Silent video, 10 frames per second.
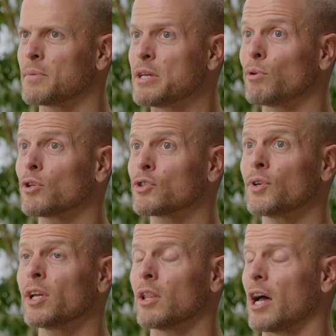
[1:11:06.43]
people are
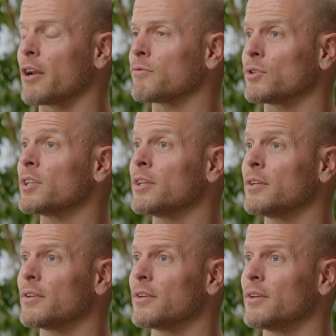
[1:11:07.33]
doing a lot of
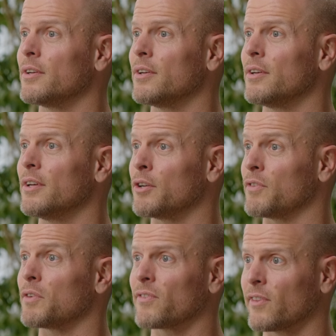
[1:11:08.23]
really
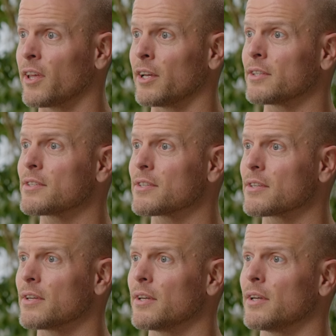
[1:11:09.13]
innovative things